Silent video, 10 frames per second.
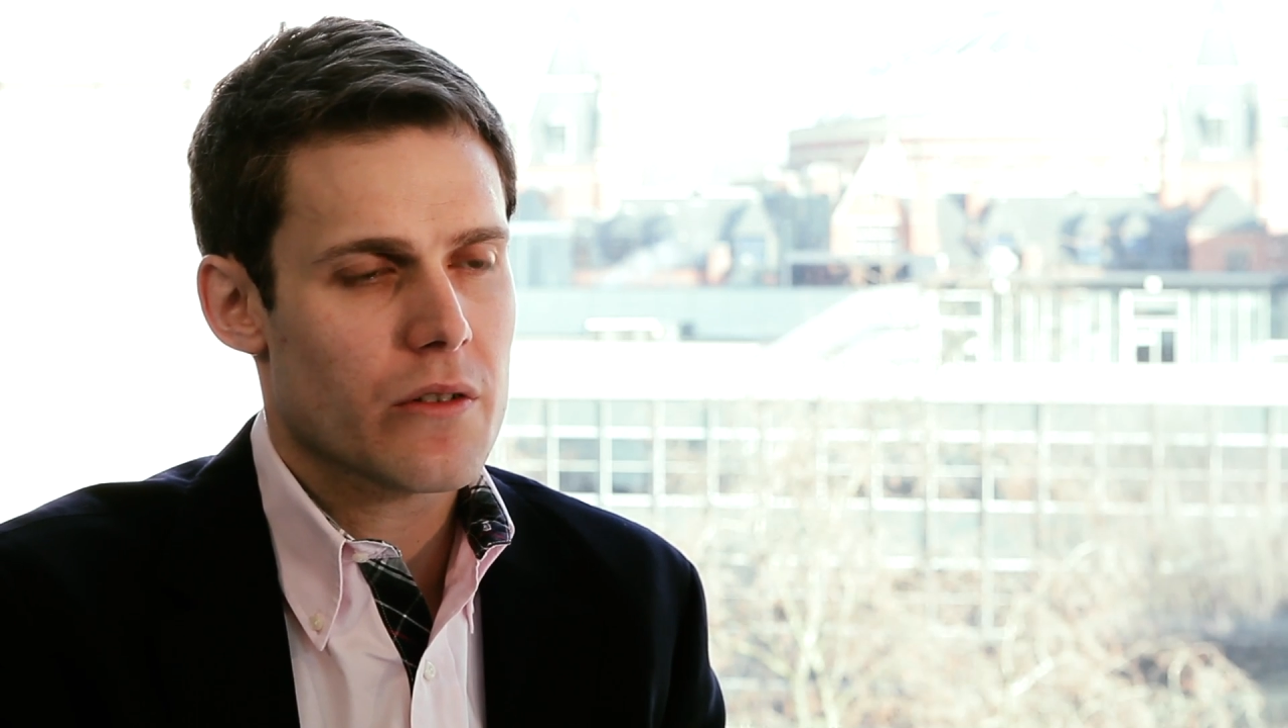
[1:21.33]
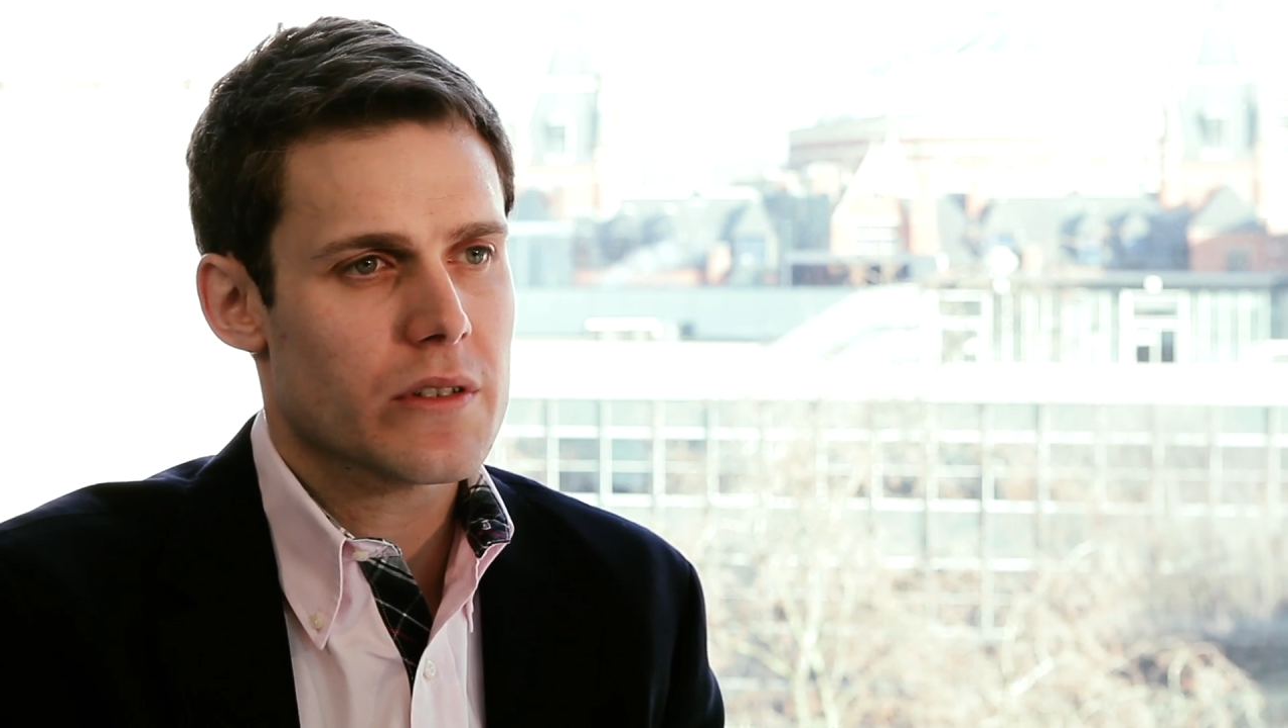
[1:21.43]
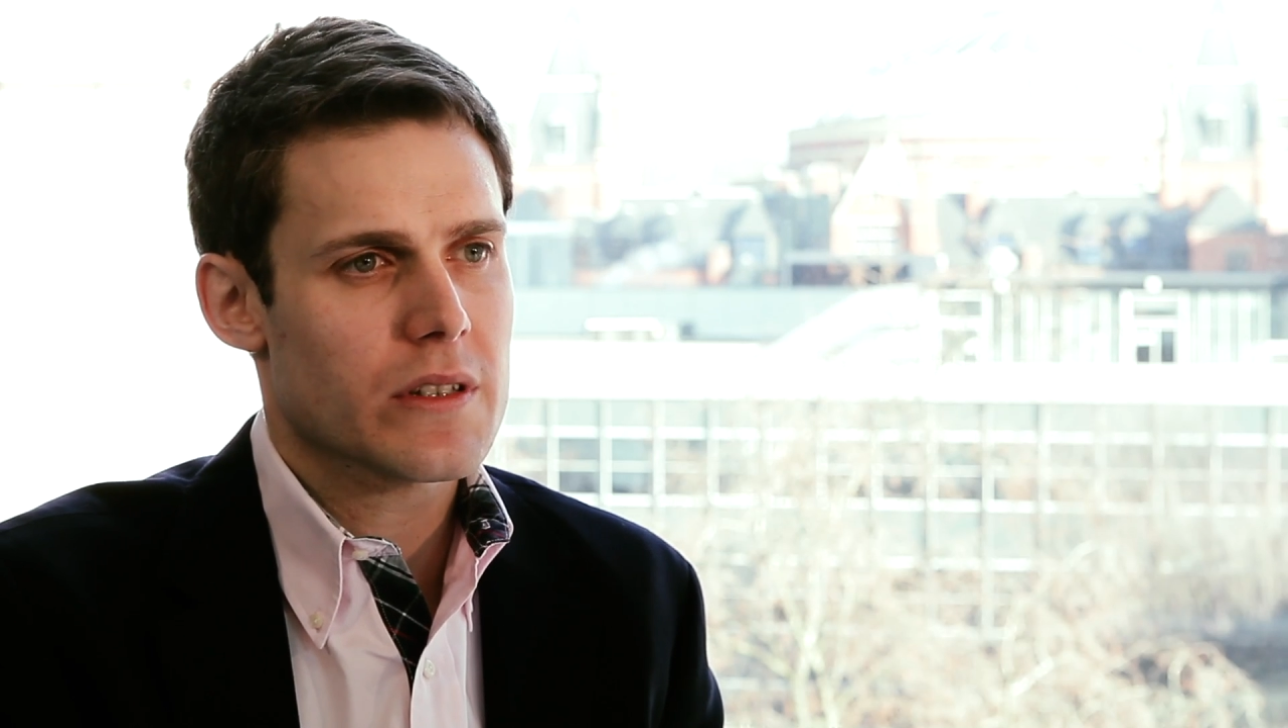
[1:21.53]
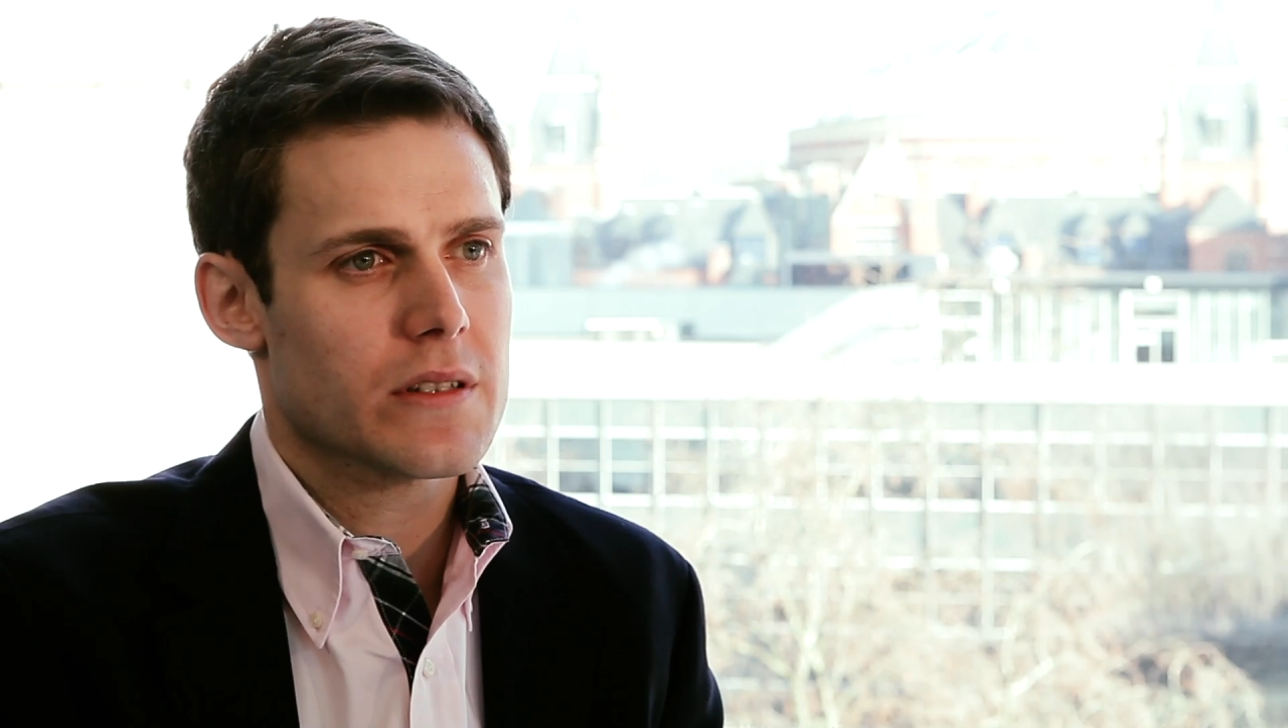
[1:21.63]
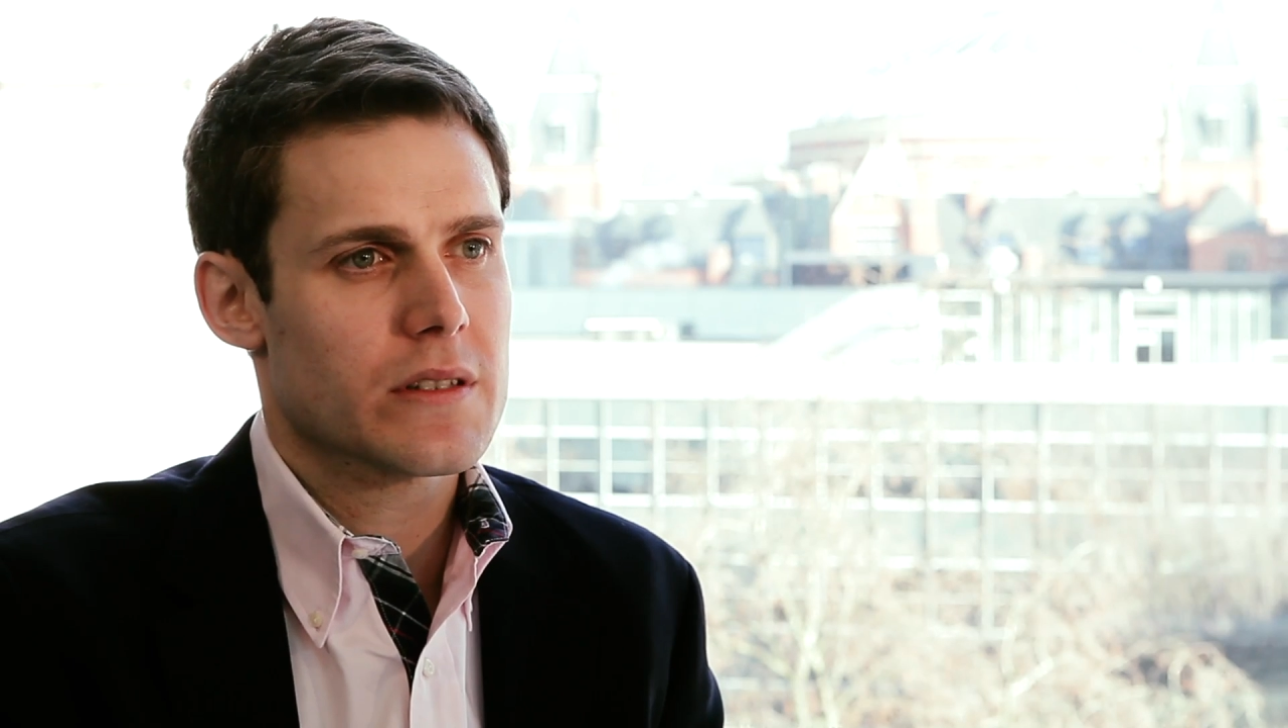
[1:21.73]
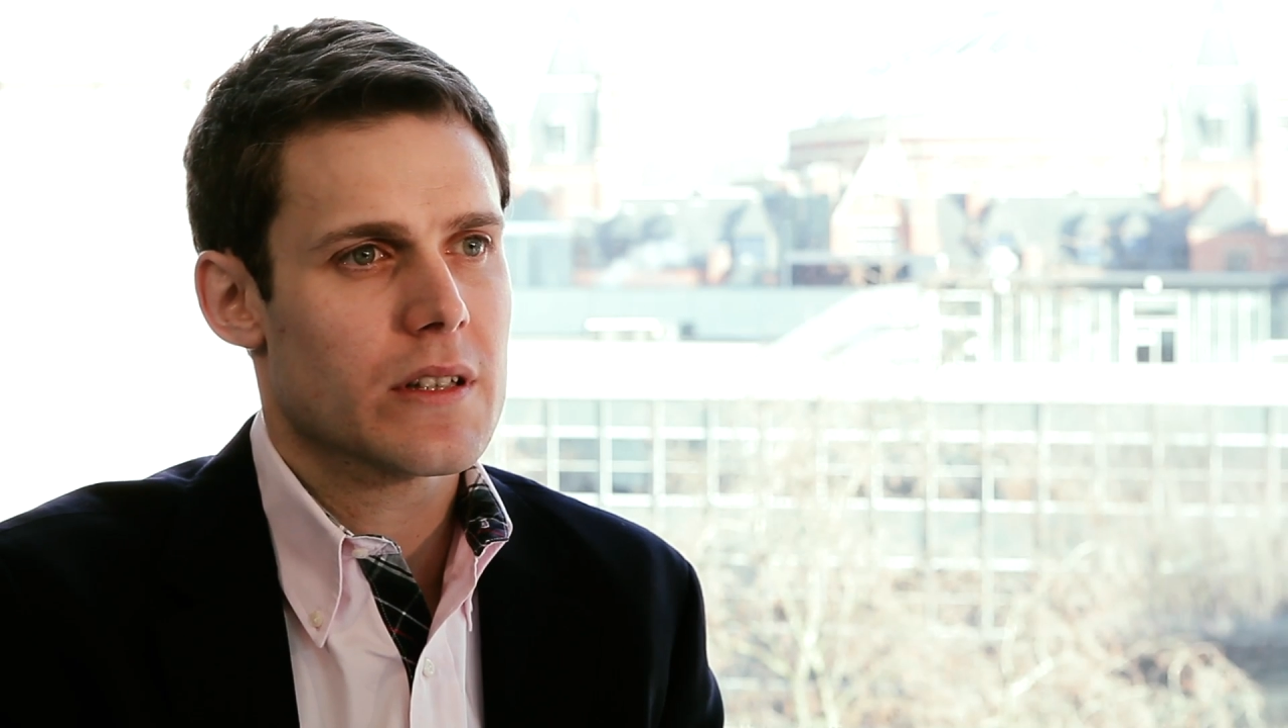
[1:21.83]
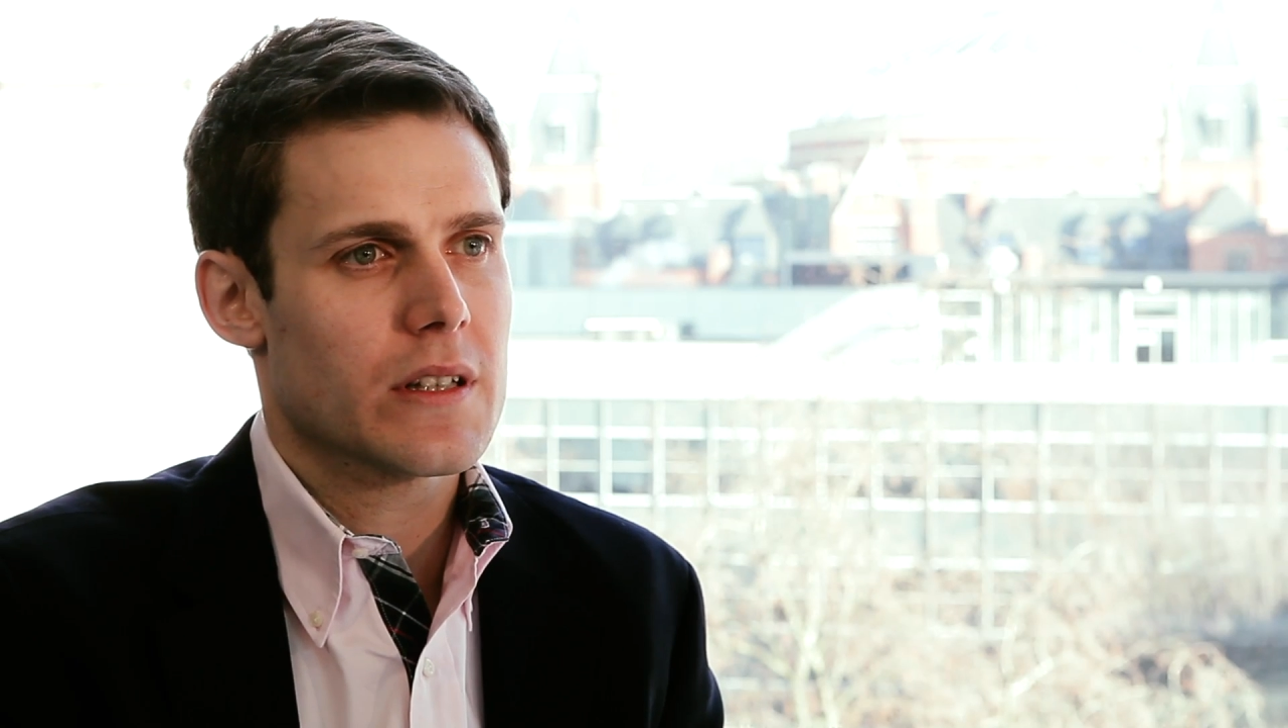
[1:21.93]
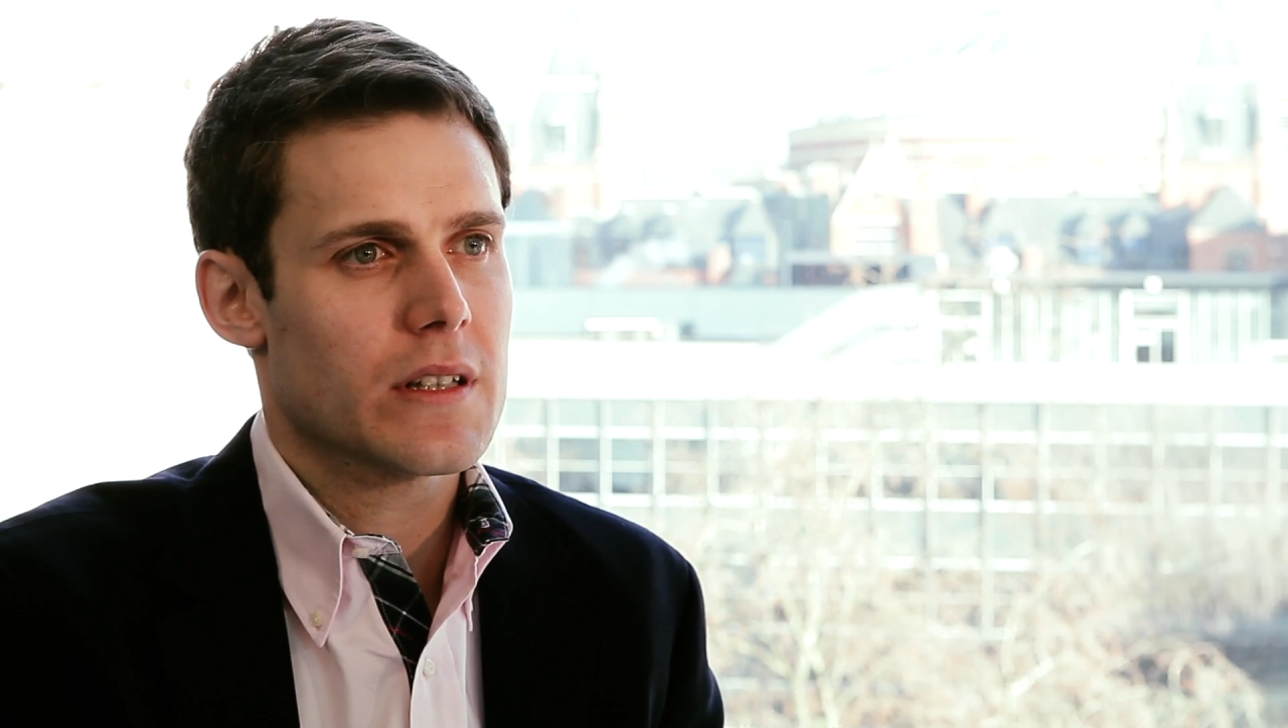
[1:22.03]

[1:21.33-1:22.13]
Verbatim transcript: users,